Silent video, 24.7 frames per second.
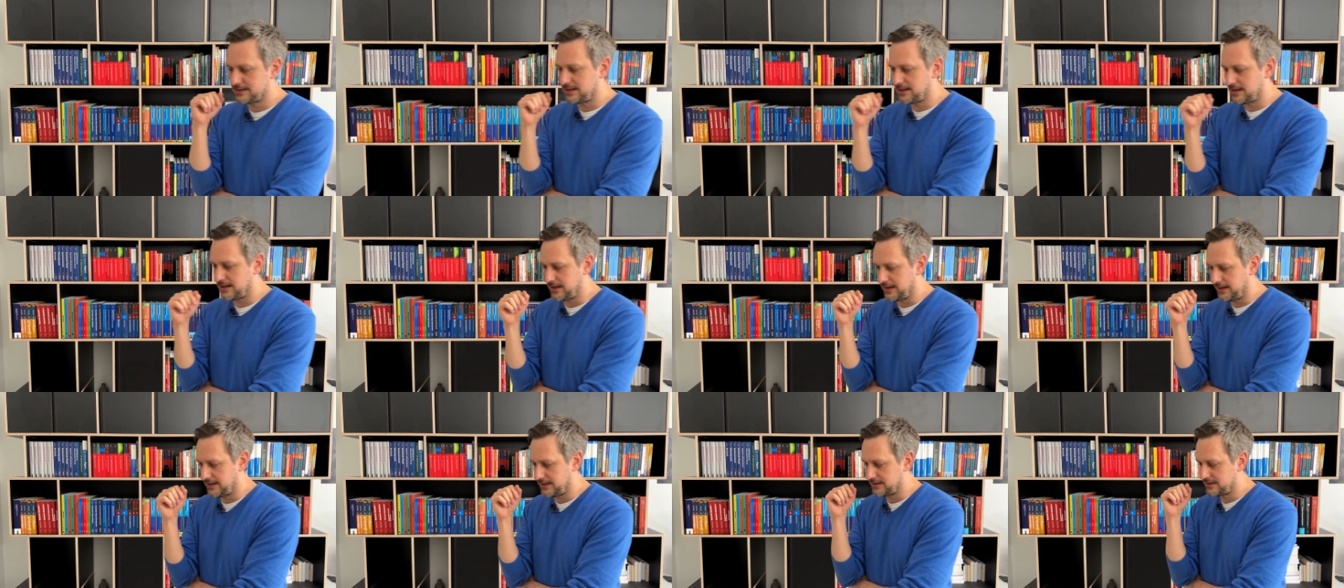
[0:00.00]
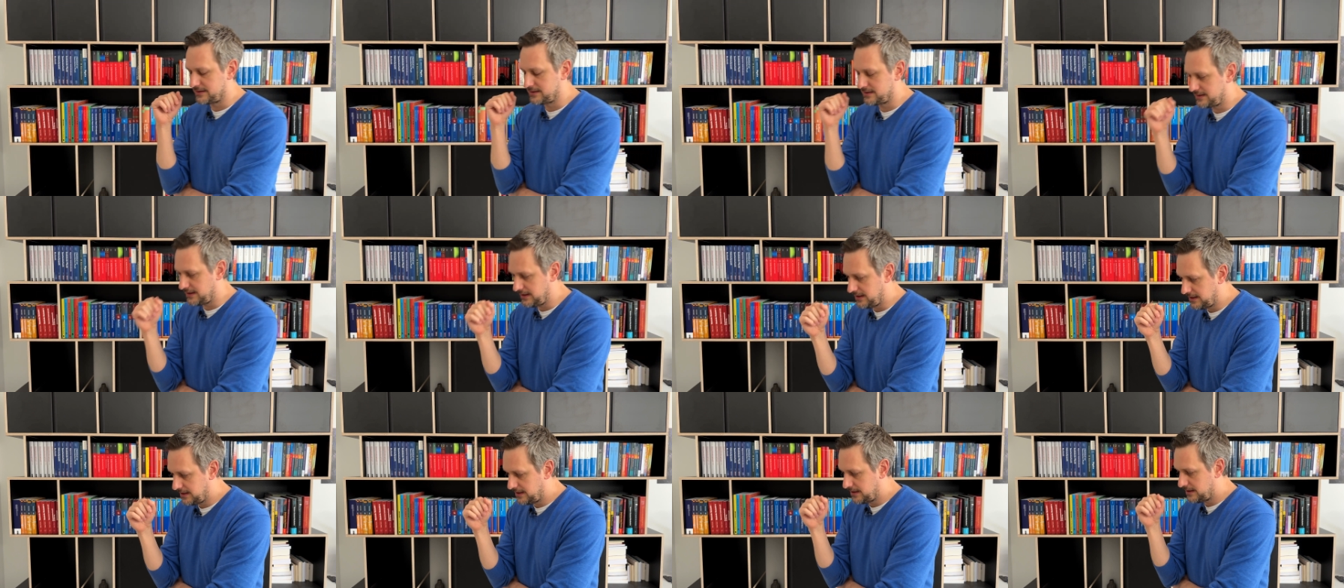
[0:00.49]
like
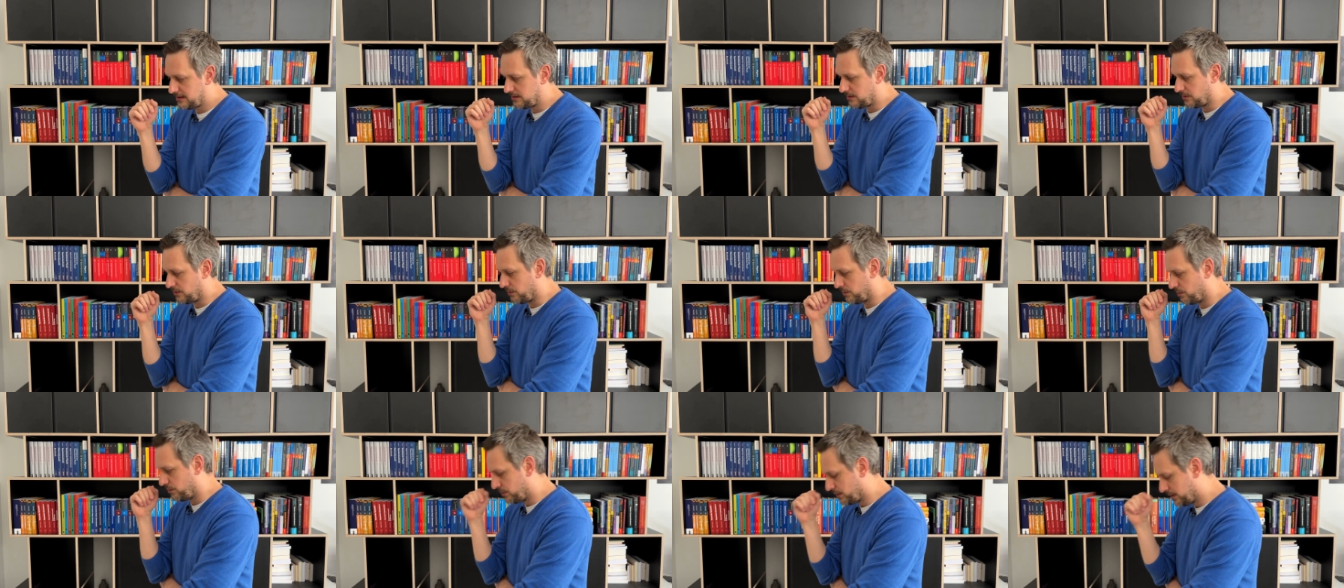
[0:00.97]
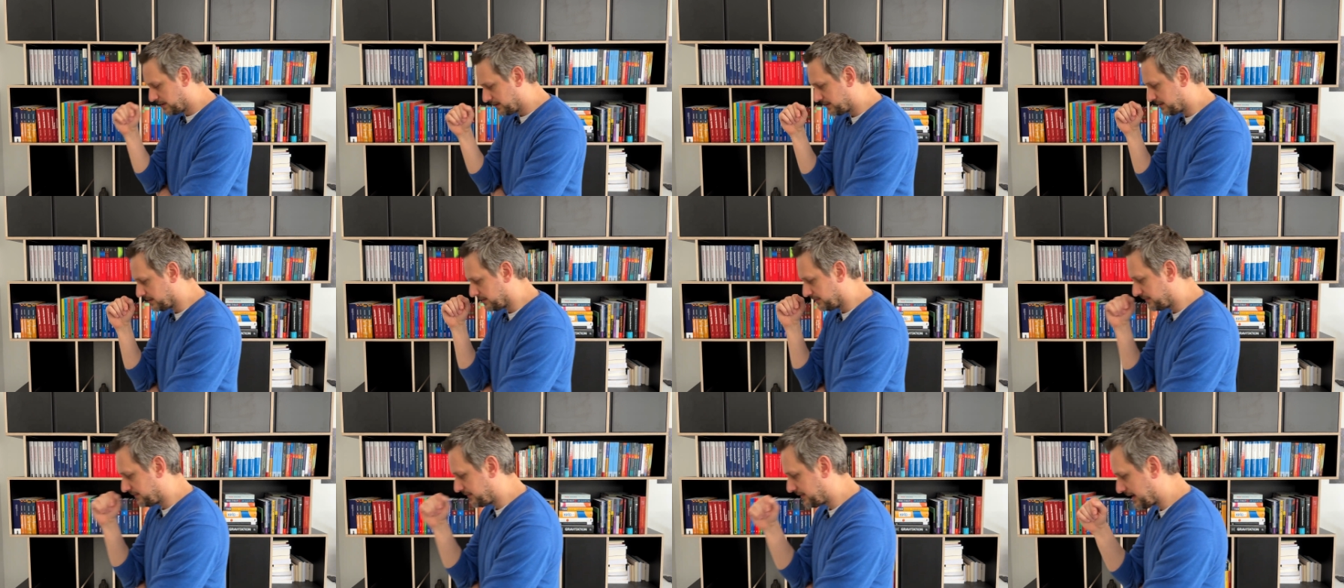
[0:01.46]
steel or
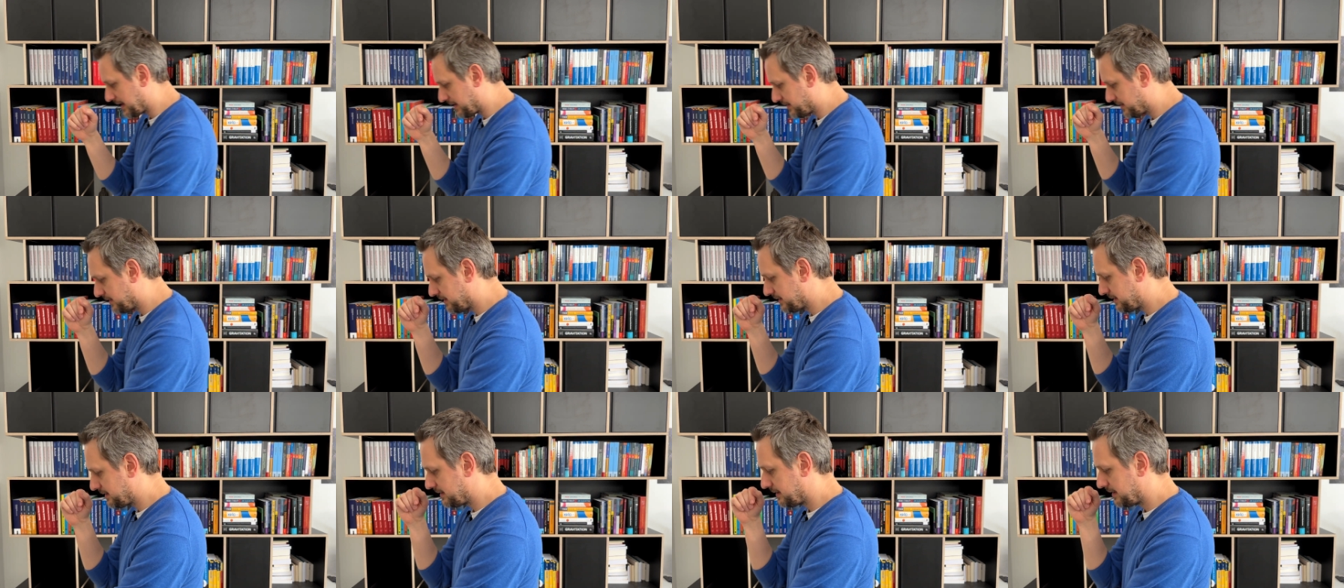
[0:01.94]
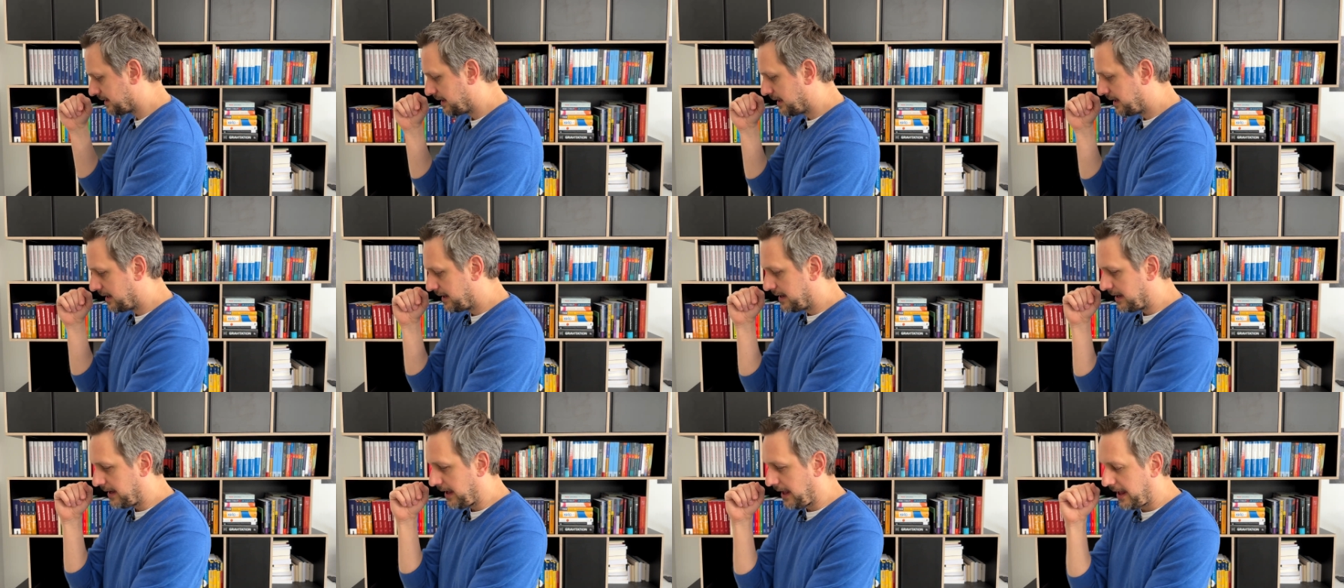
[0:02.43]
wood or feathers
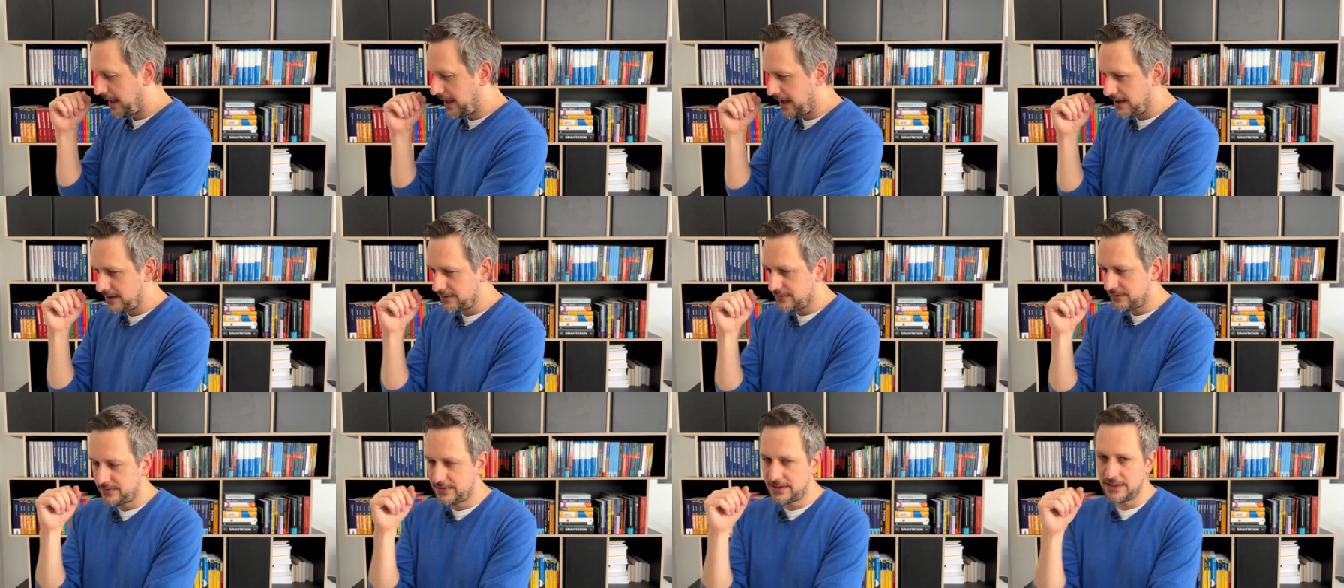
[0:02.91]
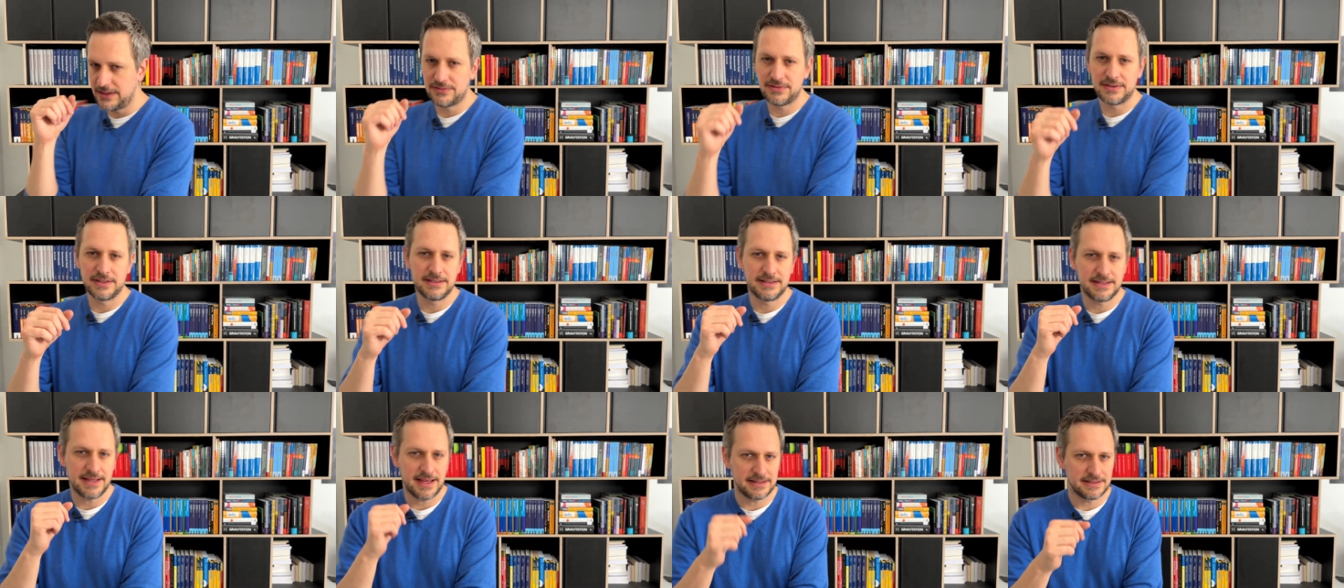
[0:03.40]
have
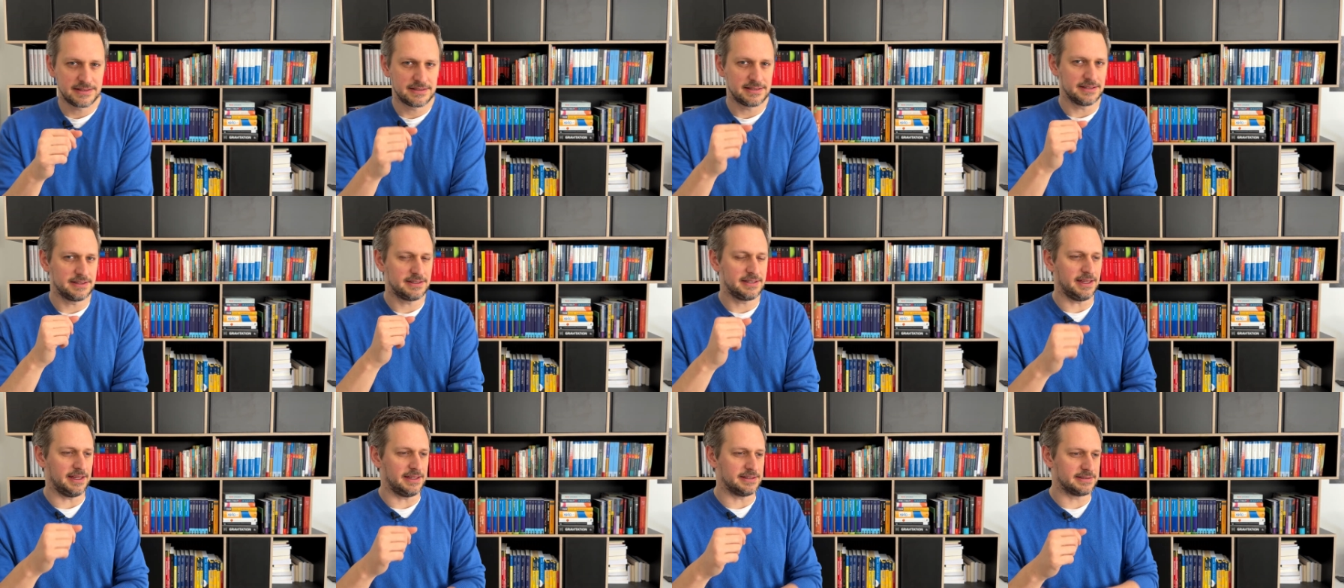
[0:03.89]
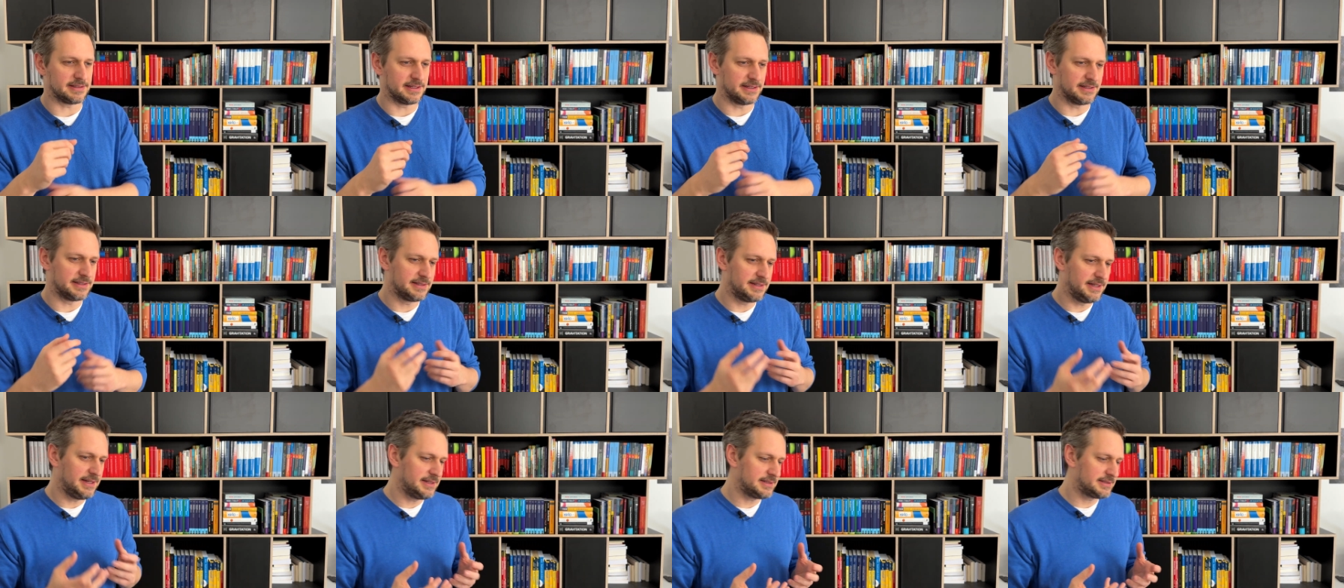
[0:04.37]
different densities
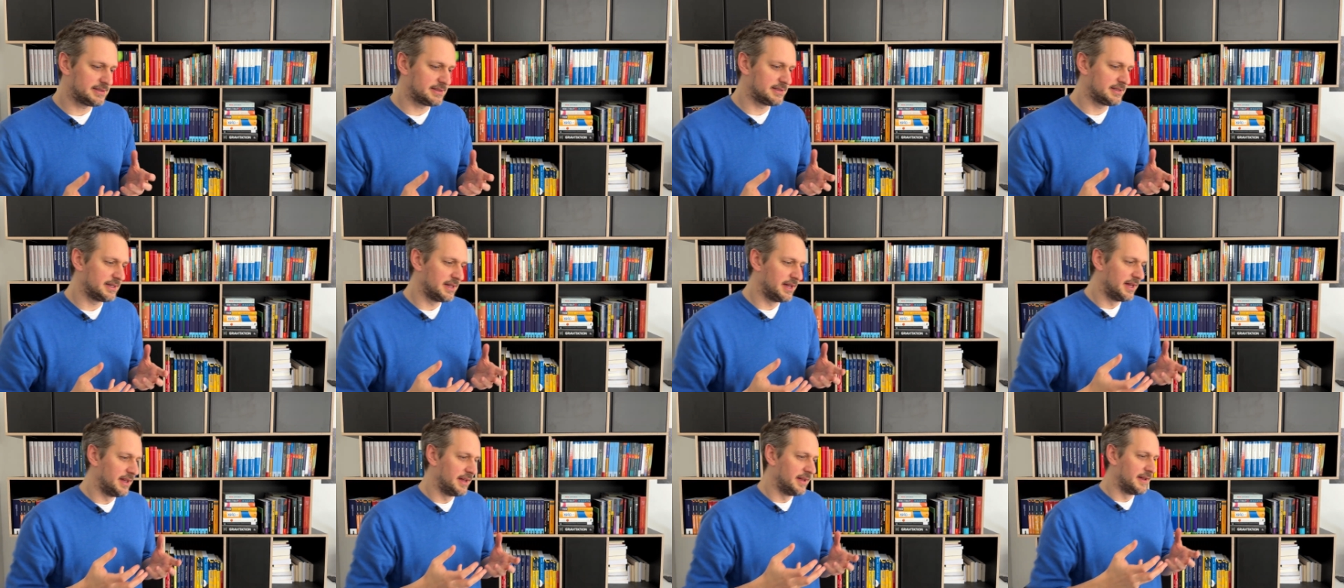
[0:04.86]
and these